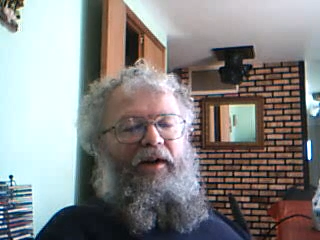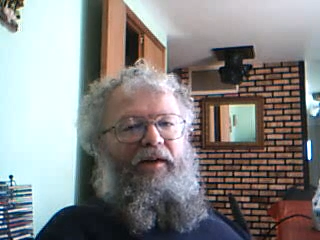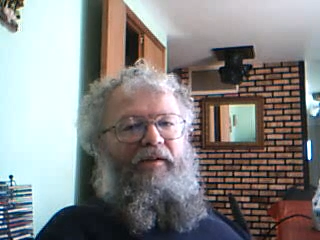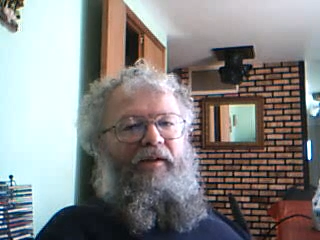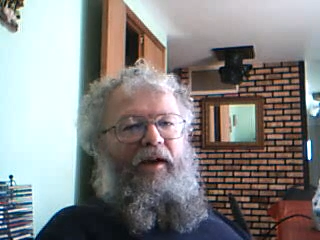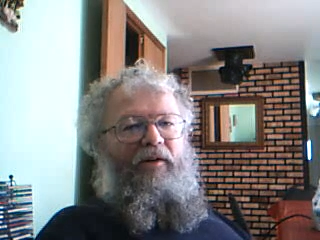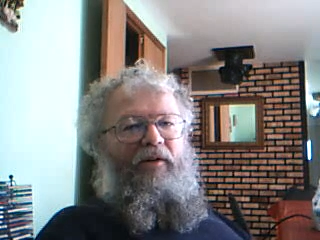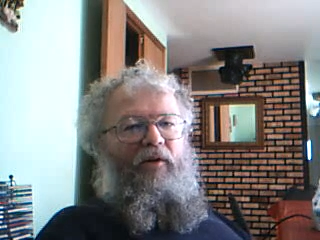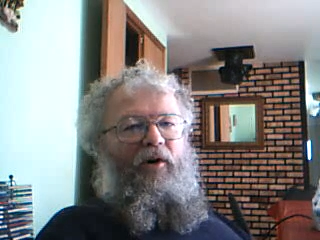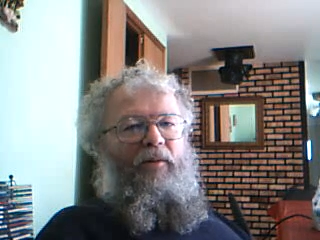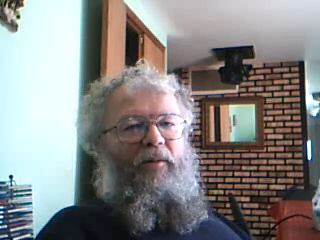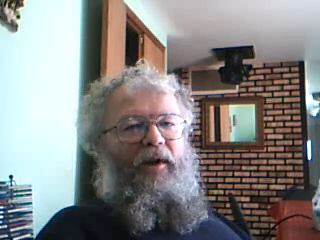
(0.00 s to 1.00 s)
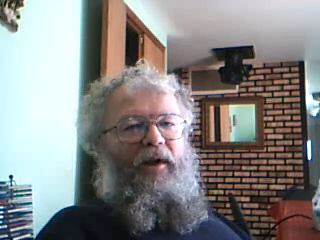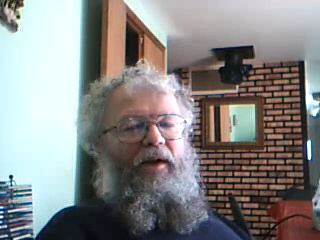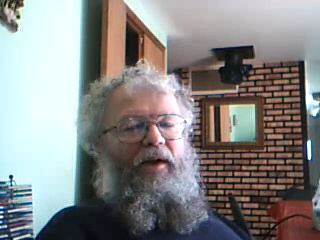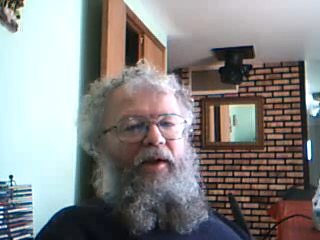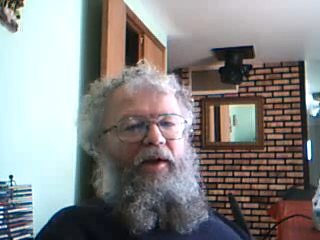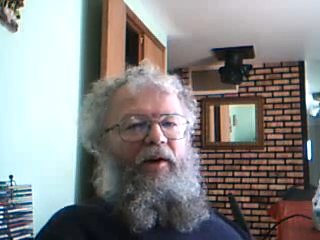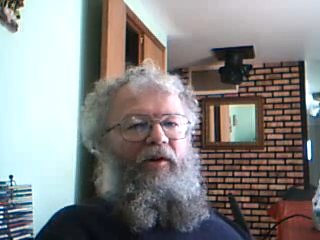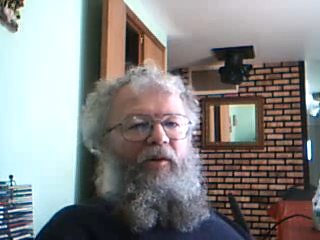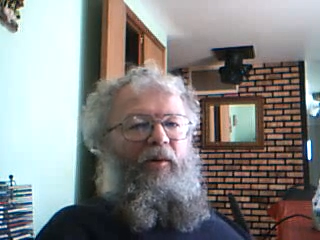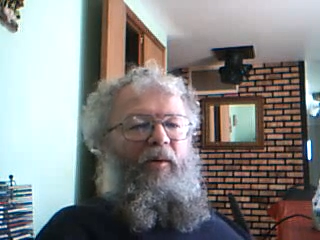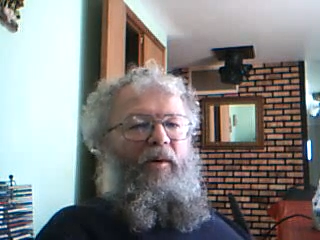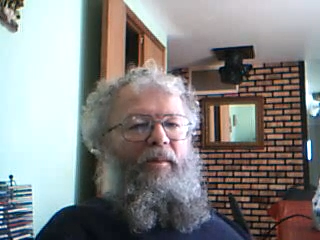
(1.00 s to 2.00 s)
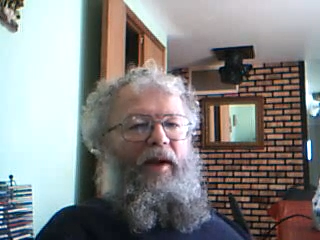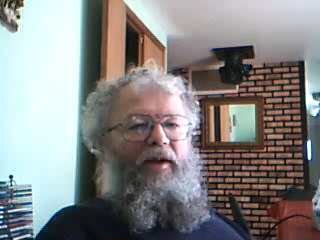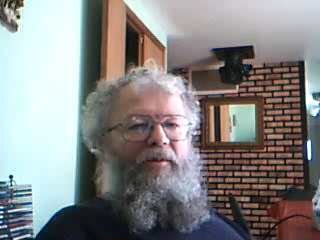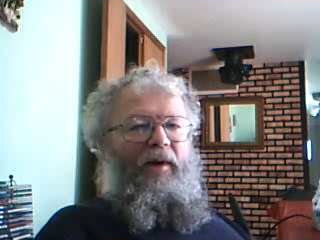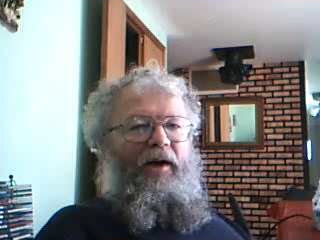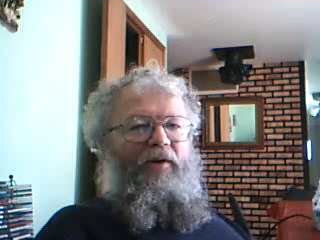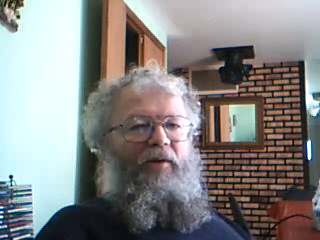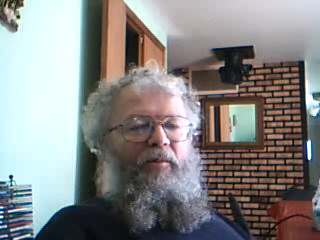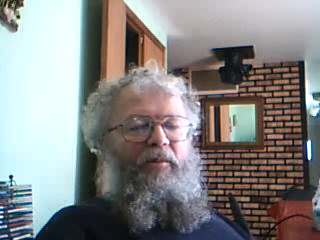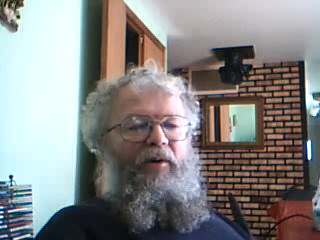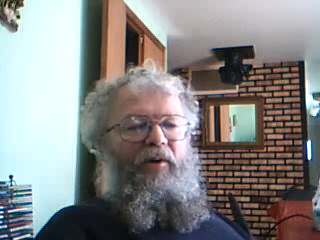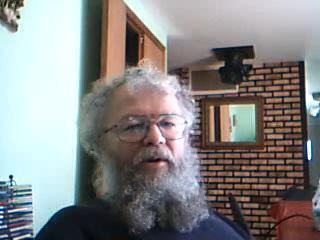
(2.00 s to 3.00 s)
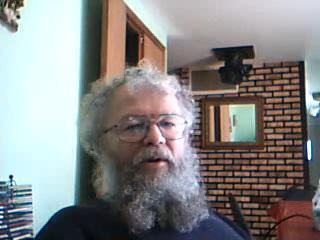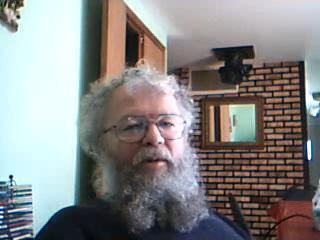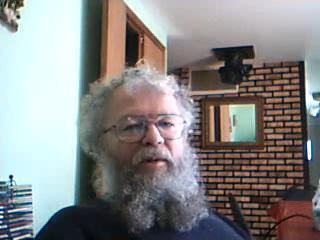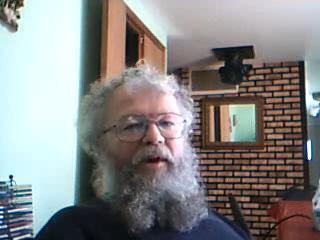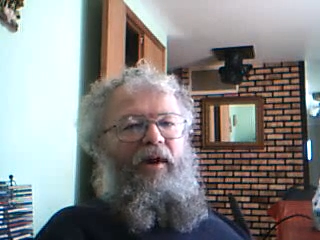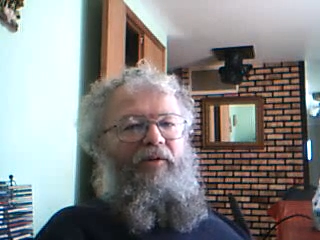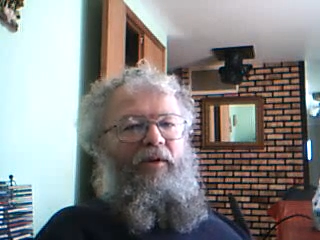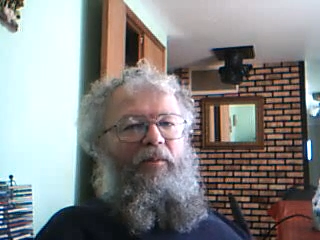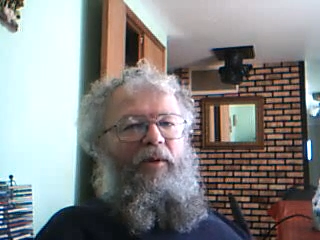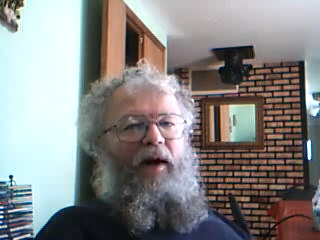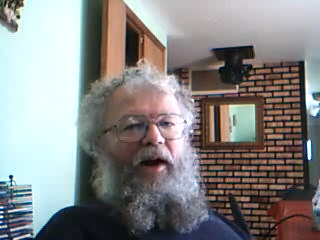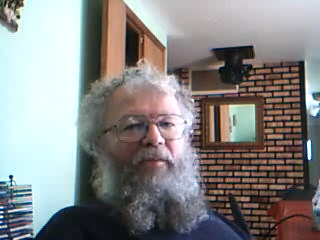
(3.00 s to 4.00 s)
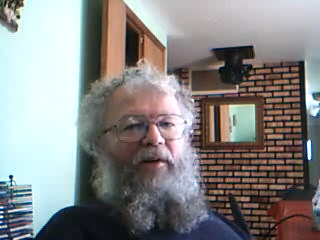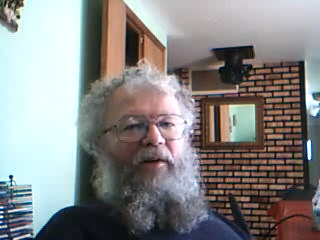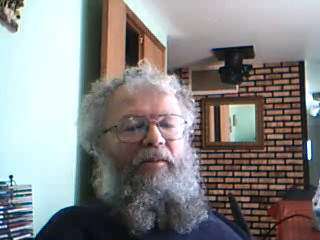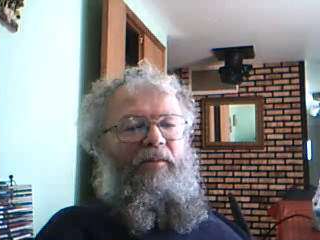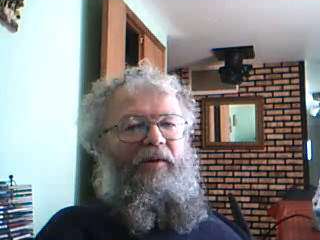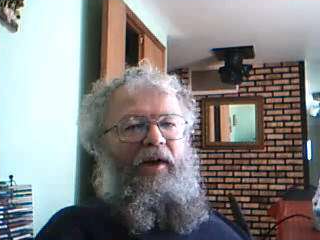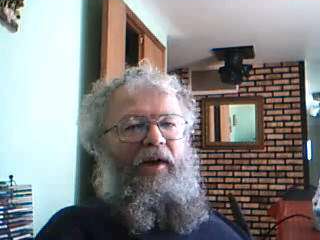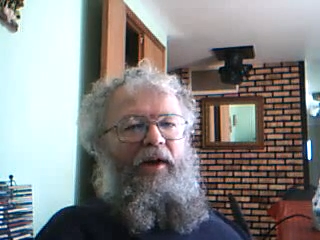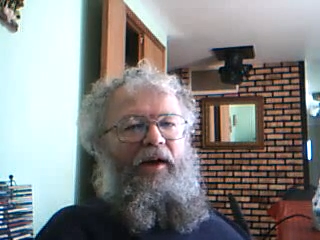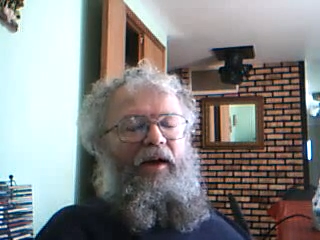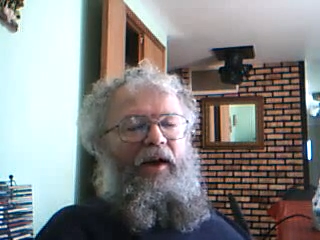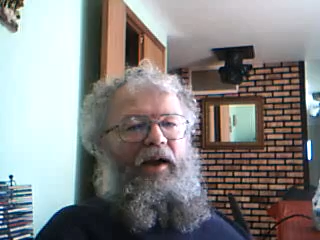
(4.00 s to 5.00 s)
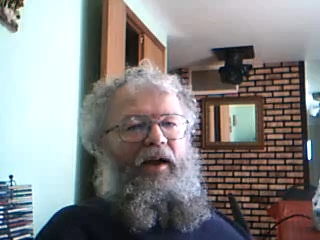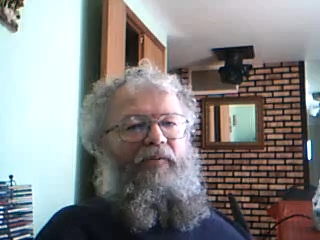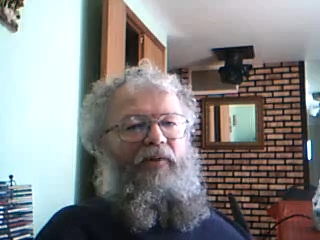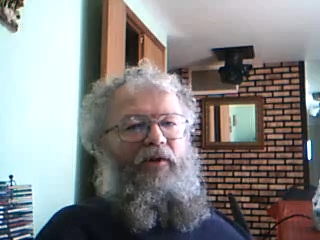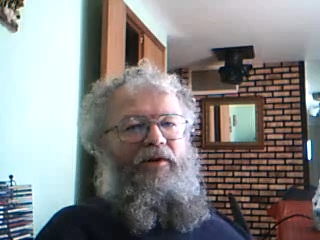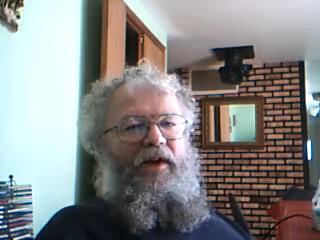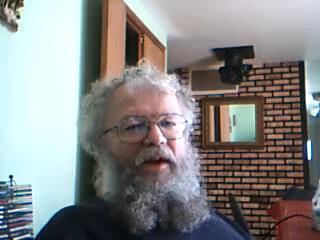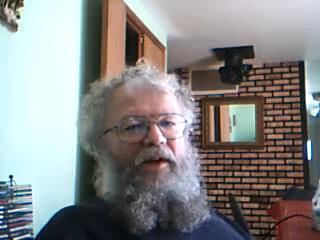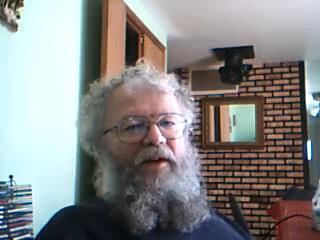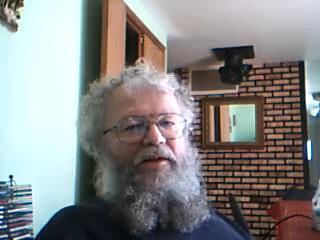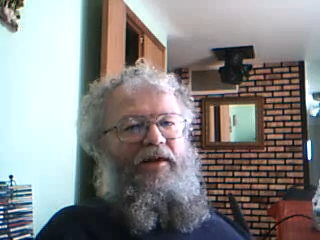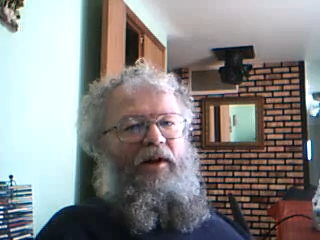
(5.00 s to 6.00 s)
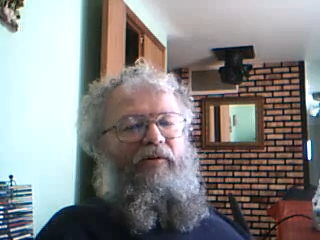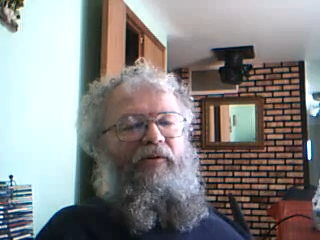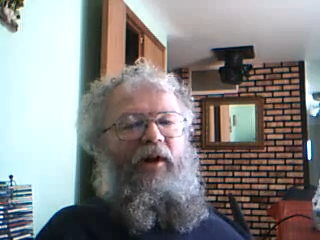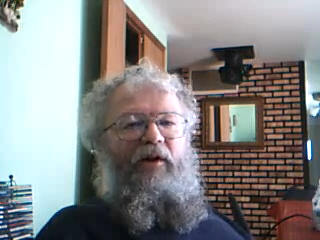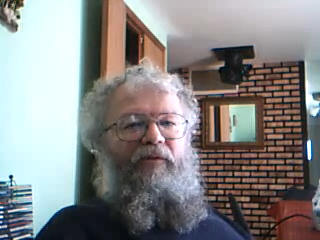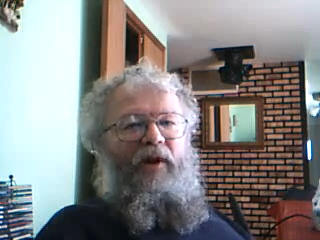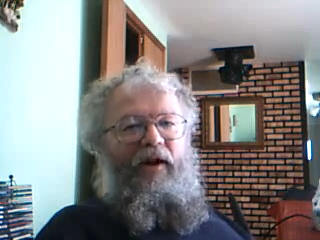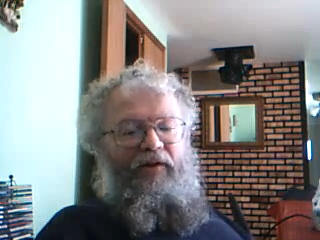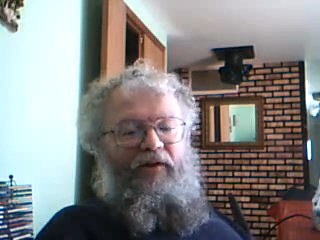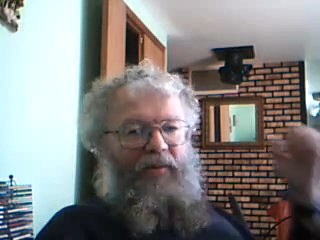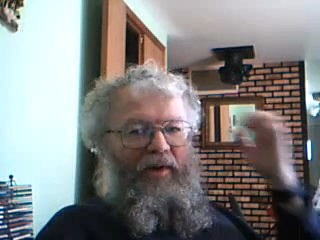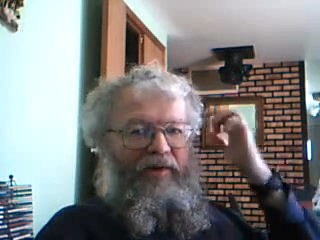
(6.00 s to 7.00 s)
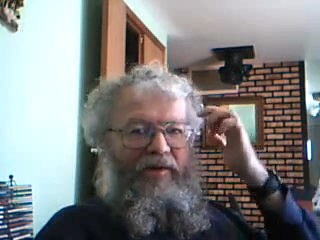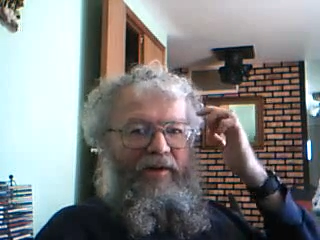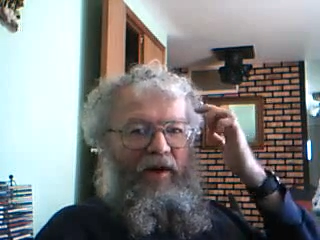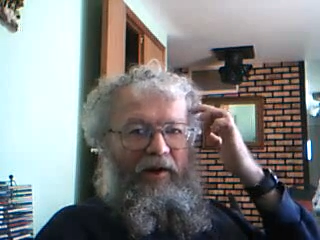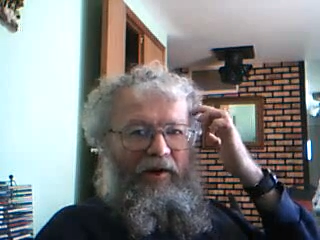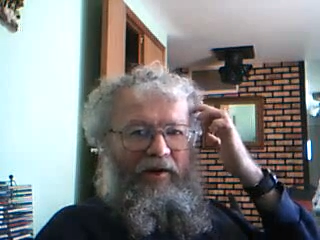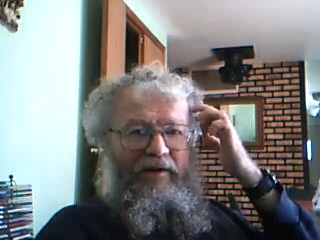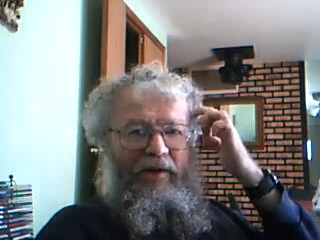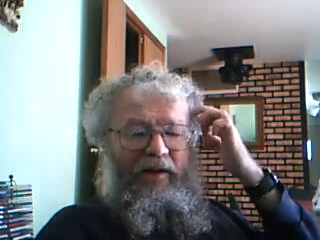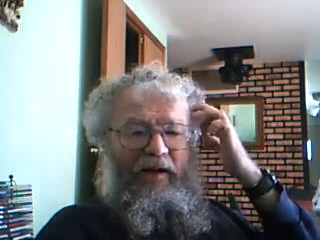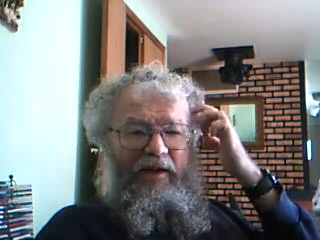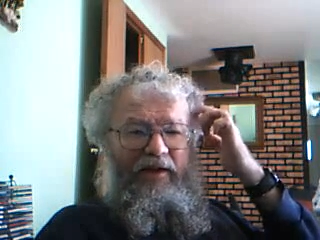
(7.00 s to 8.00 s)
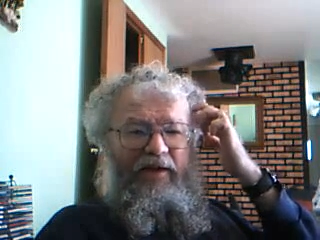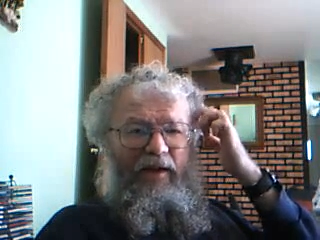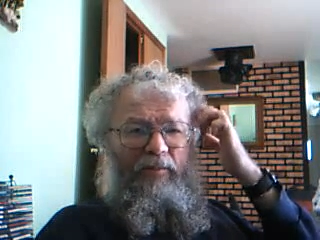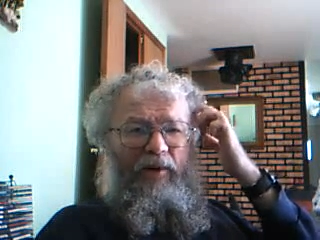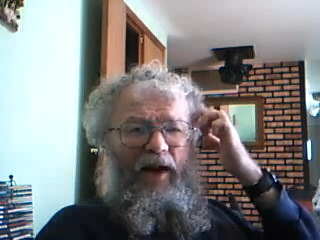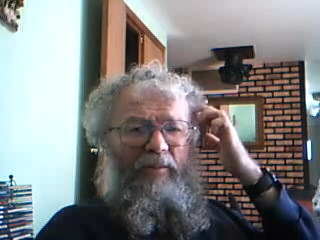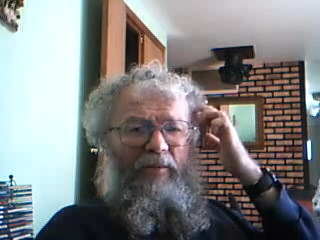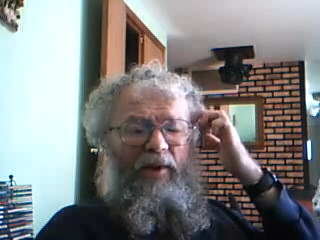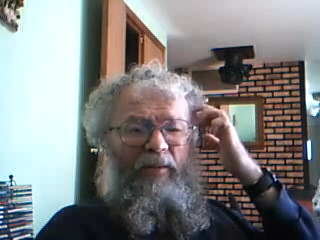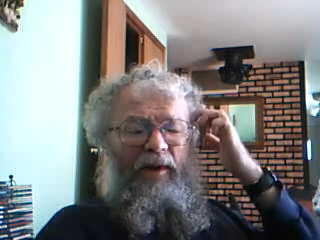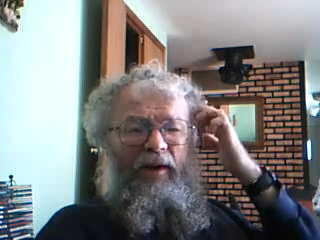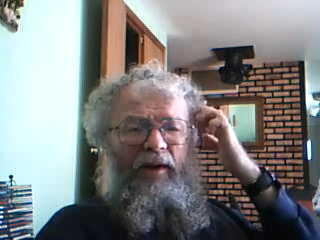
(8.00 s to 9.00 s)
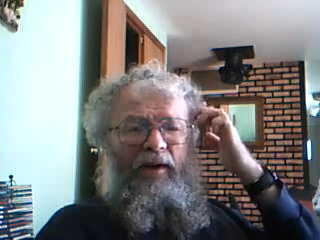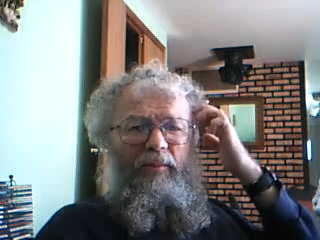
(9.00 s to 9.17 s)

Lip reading: on the Ning site normally. So I went back to my other computer that was having problems, and first I uninstalled Firefox and reinstalled it. Still had the same problem,